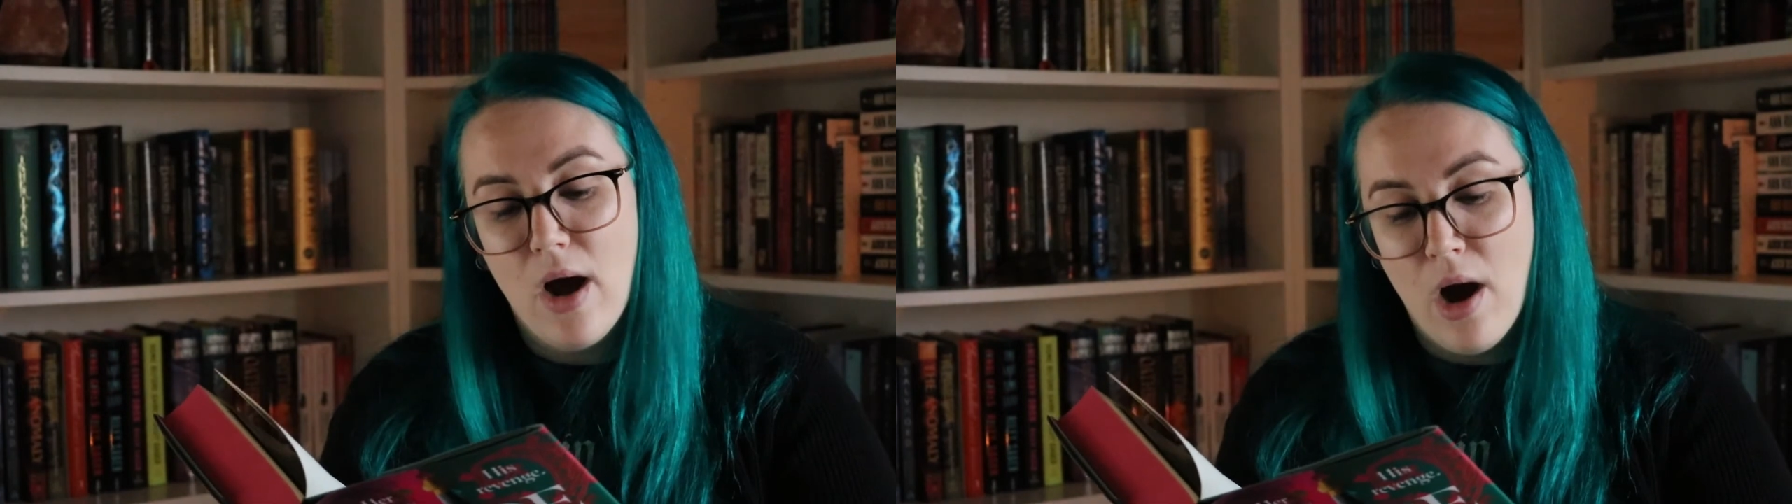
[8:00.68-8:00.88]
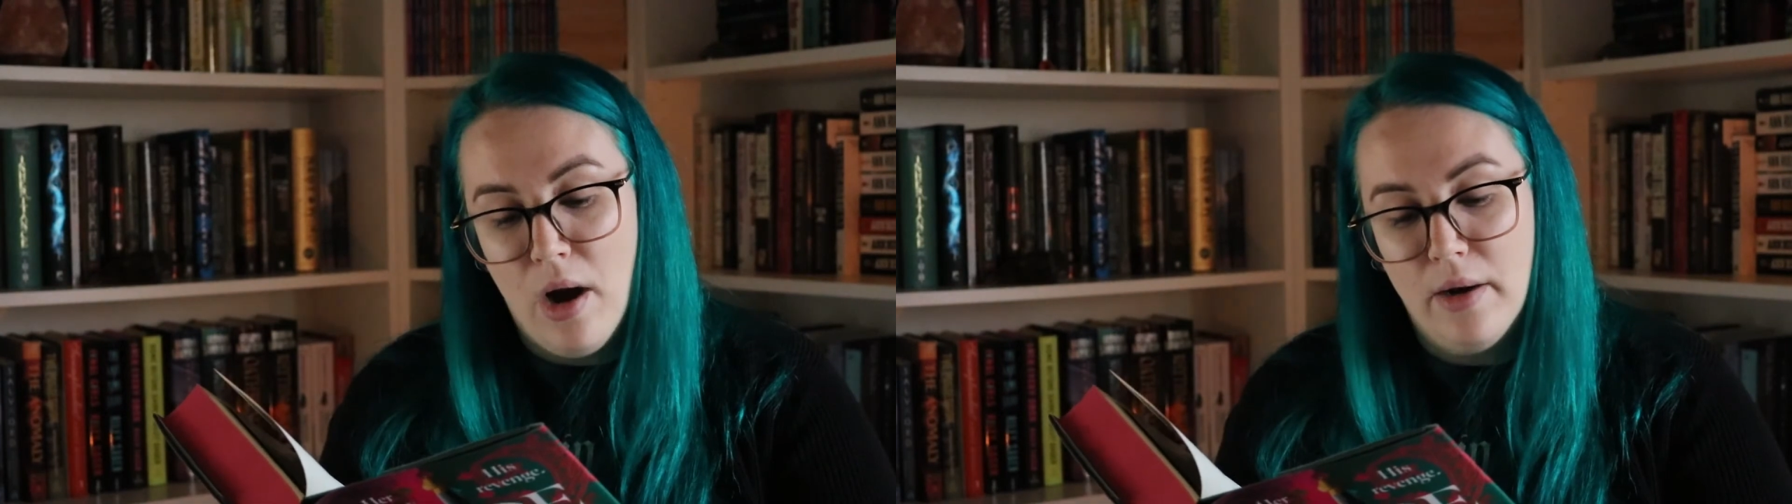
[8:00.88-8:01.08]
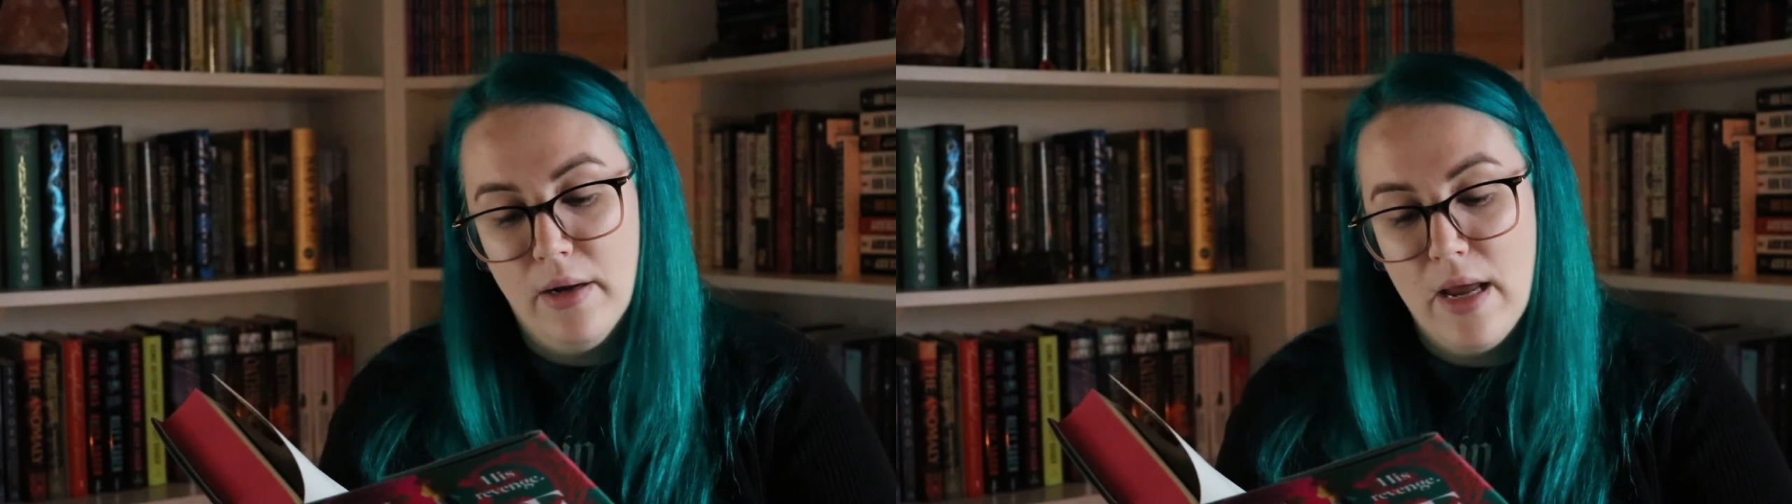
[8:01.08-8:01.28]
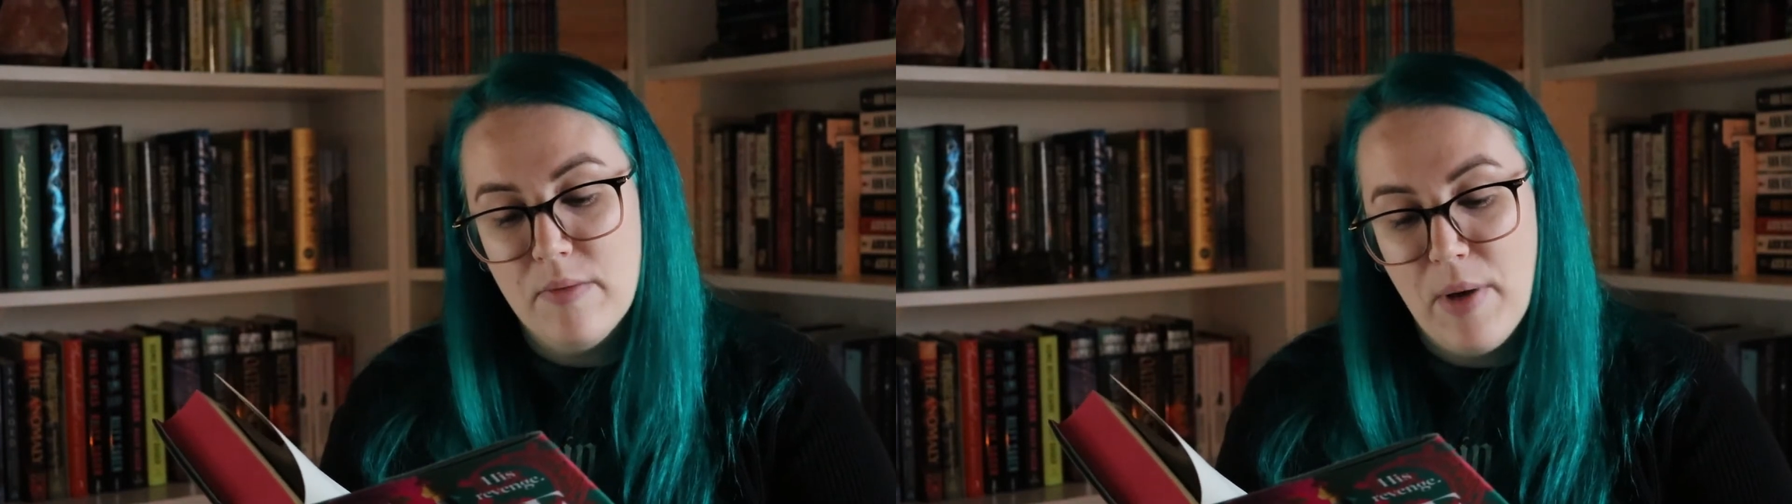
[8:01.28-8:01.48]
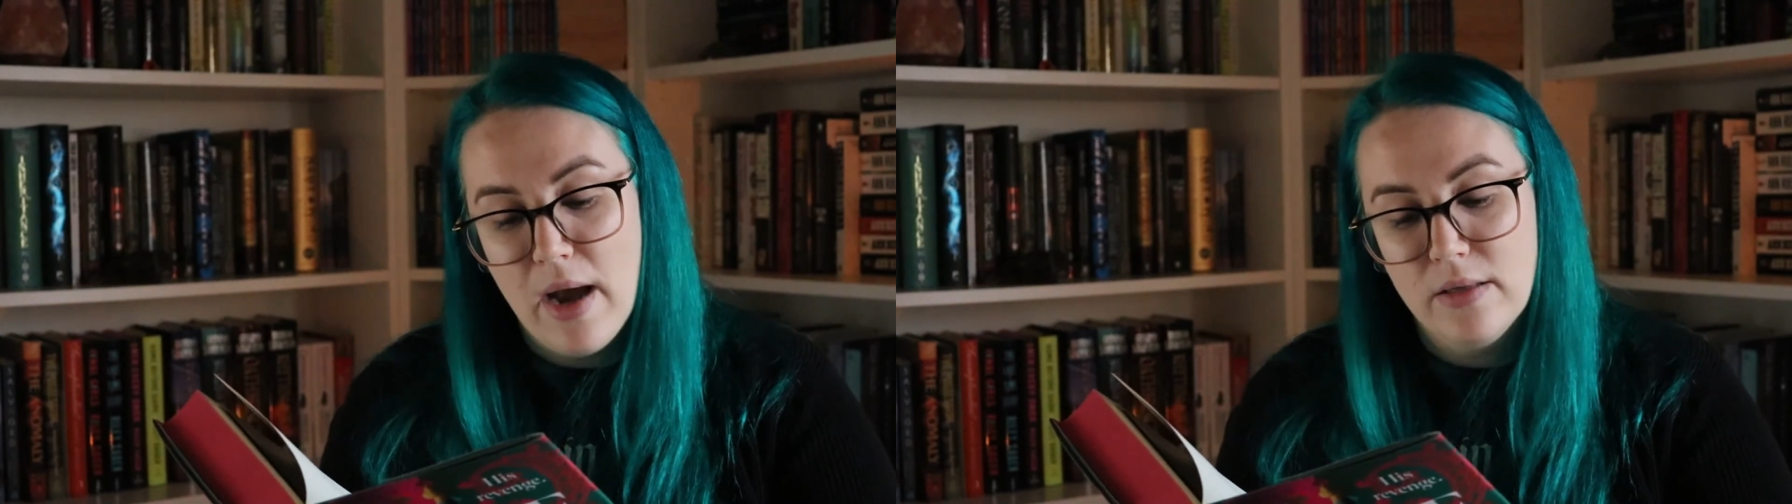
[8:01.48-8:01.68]
Ahn, a
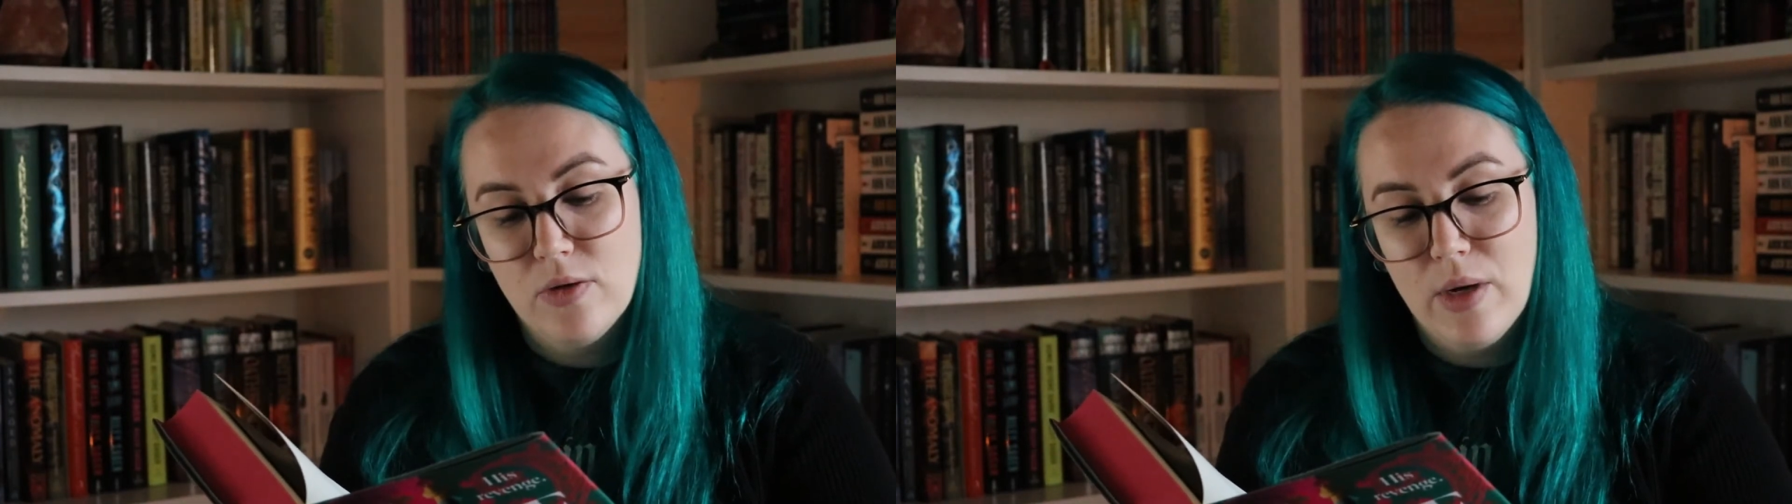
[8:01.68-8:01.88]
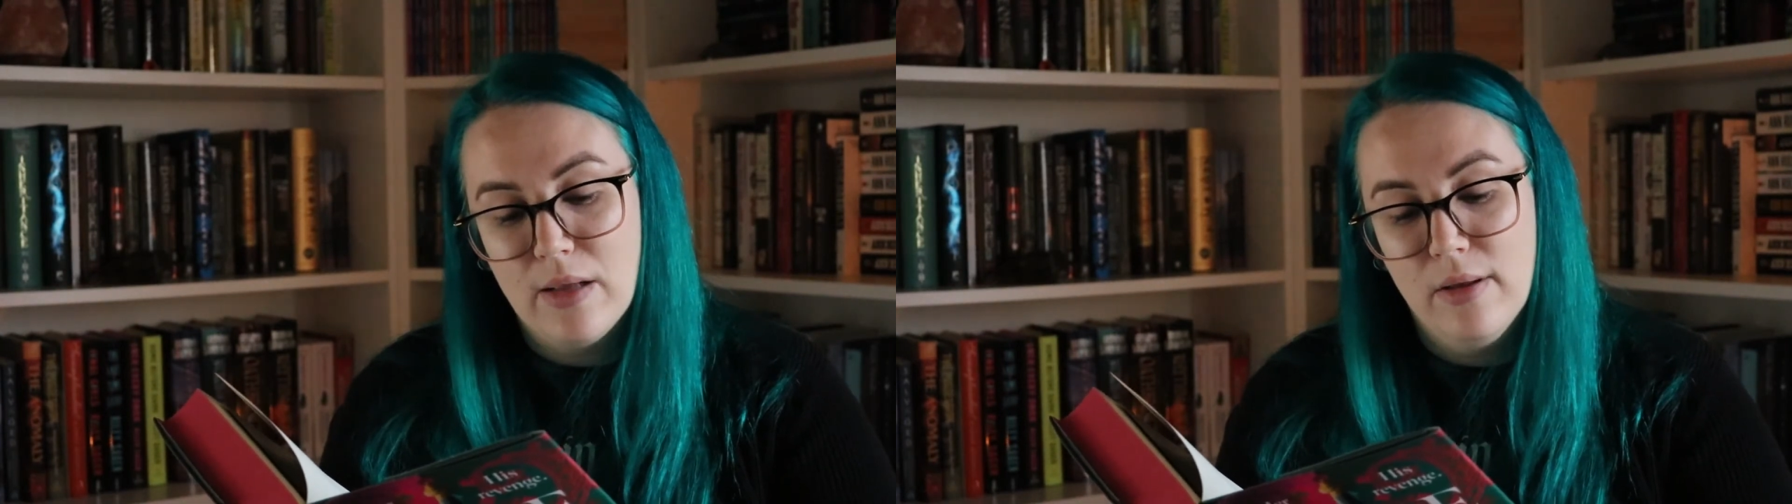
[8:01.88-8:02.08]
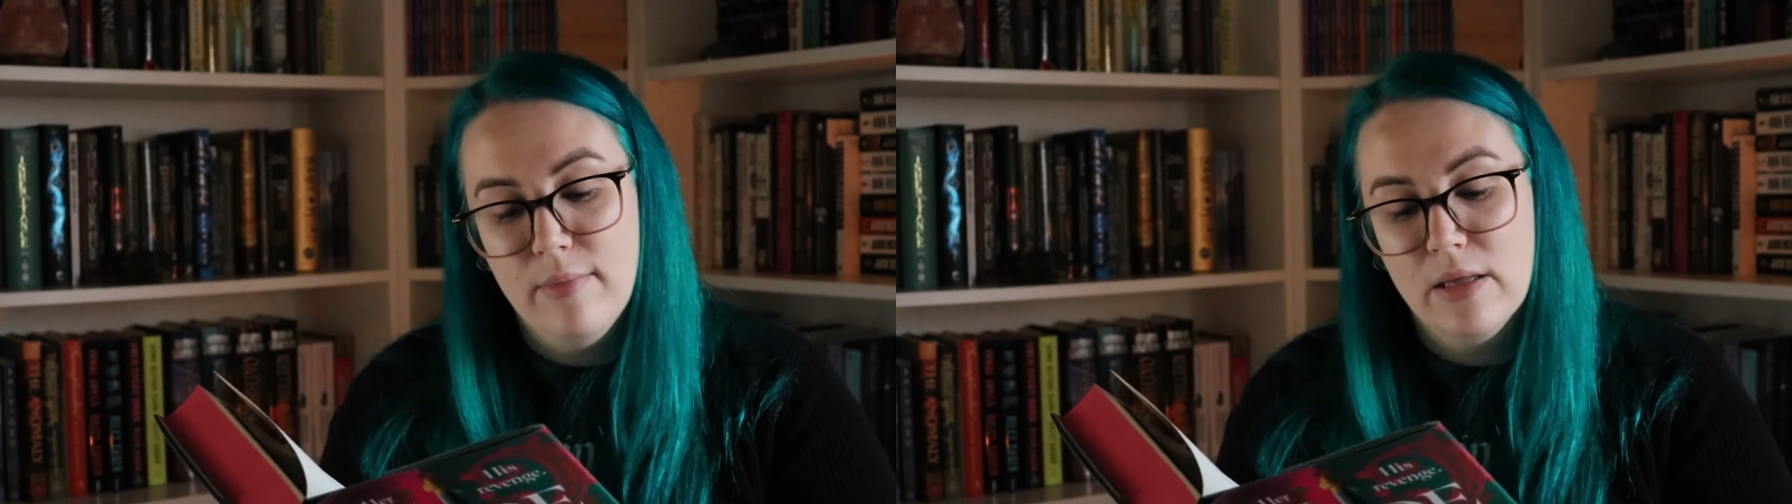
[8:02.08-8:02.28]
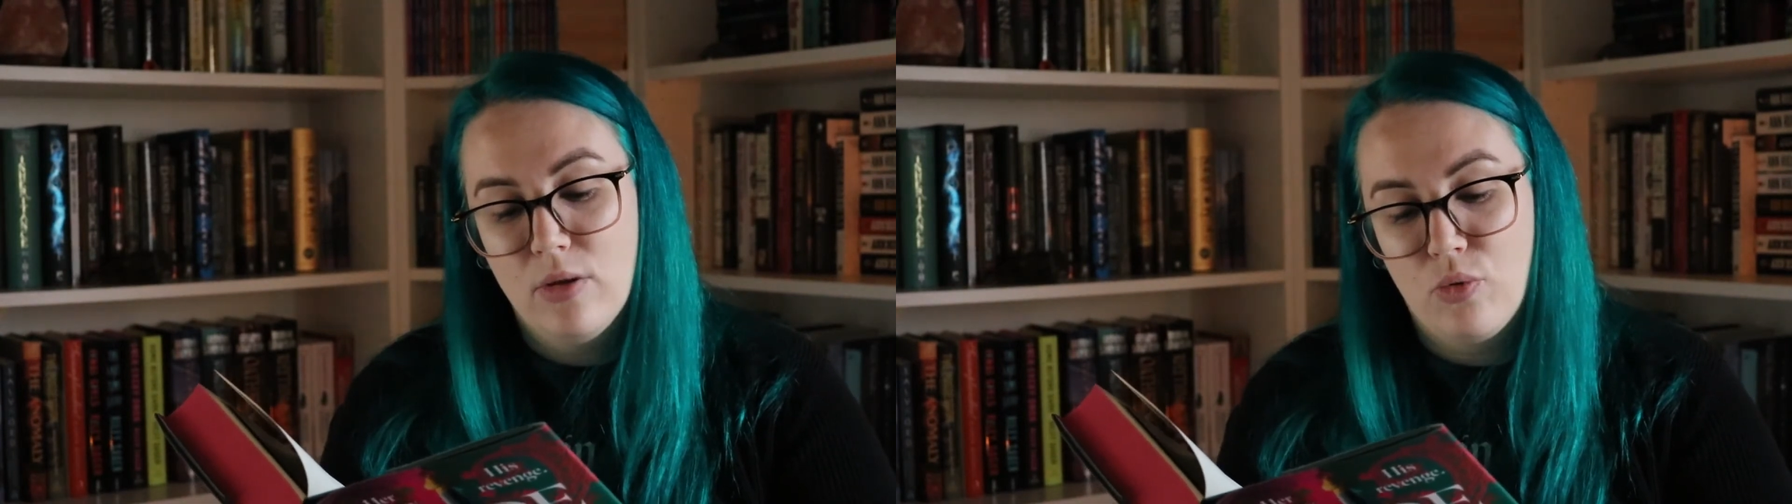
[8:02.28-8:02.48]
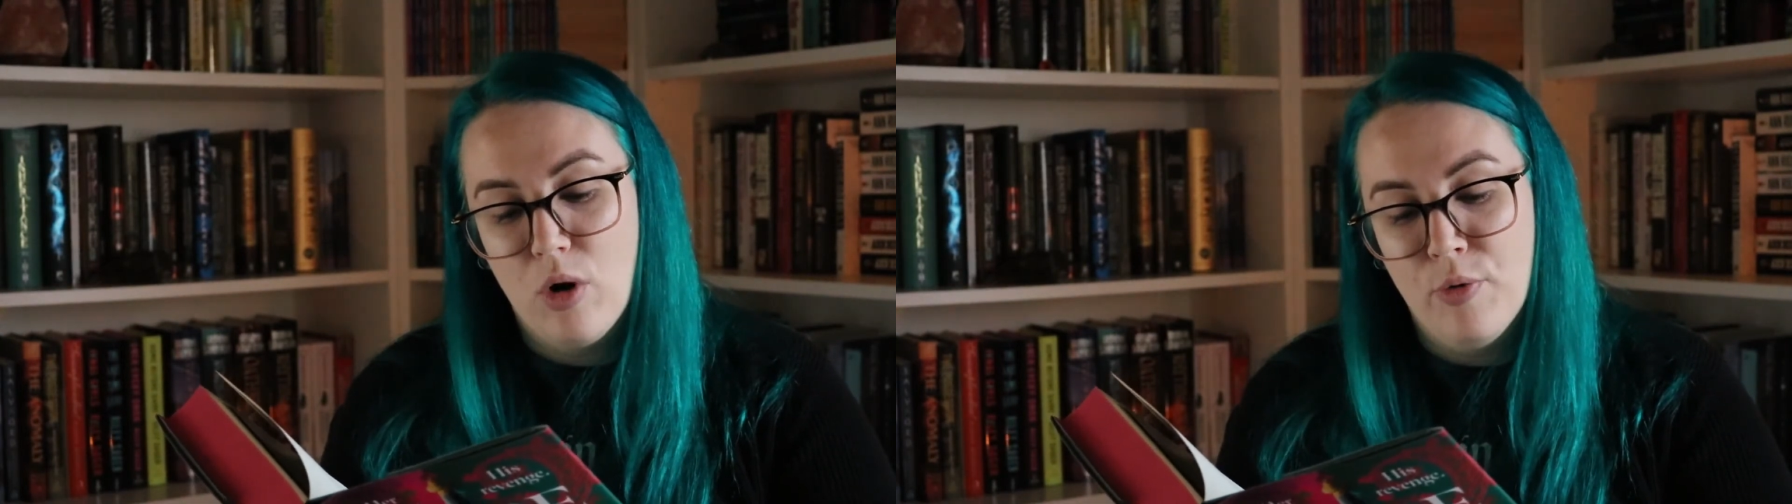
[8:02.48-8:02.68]
past reclaiming the
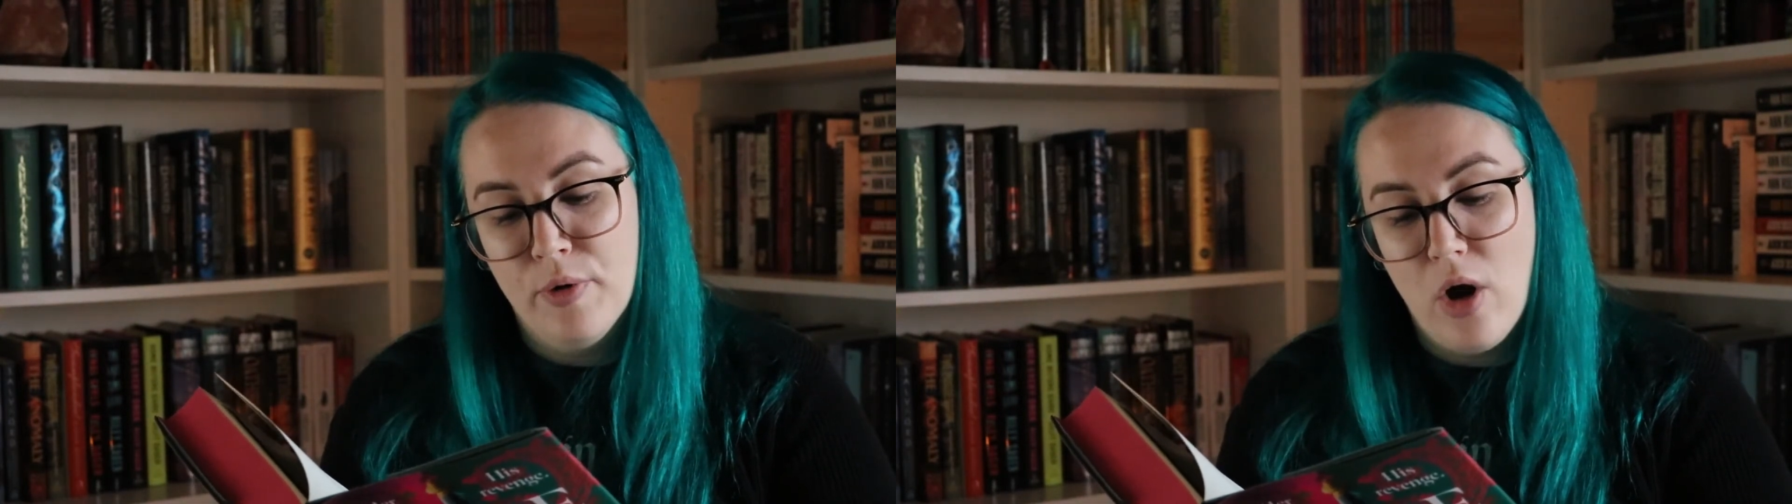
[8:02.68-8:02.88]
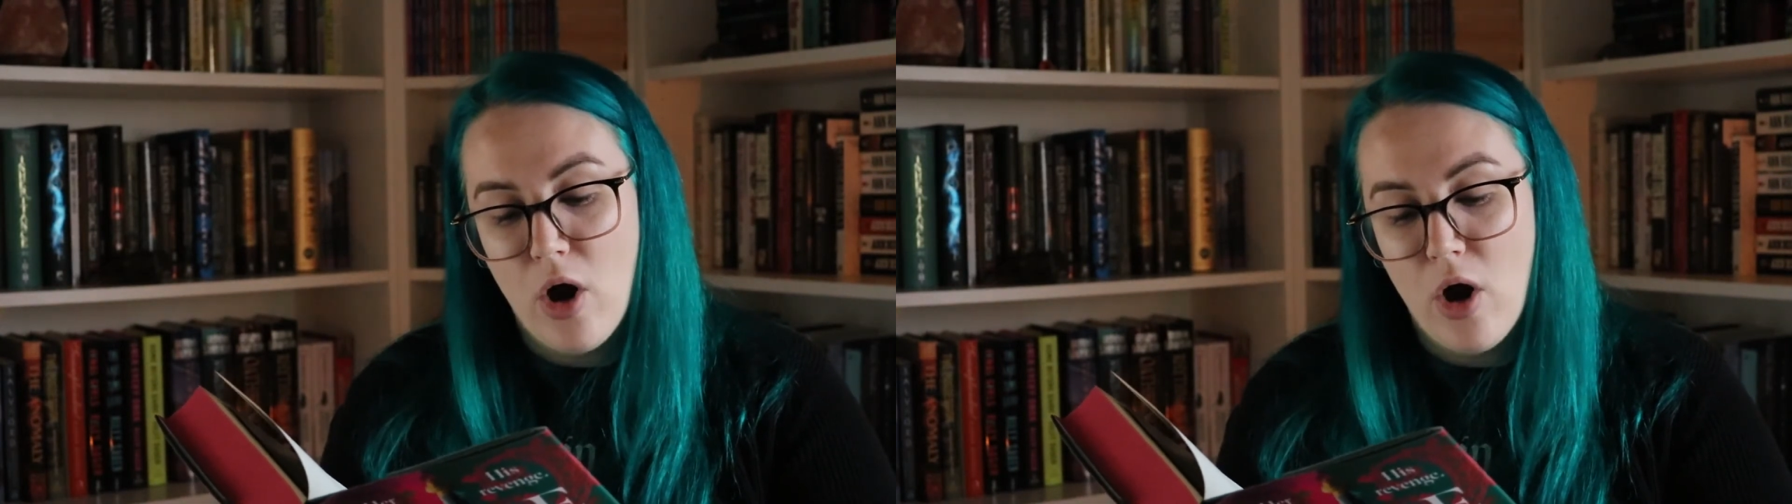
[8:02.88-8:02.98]
throne.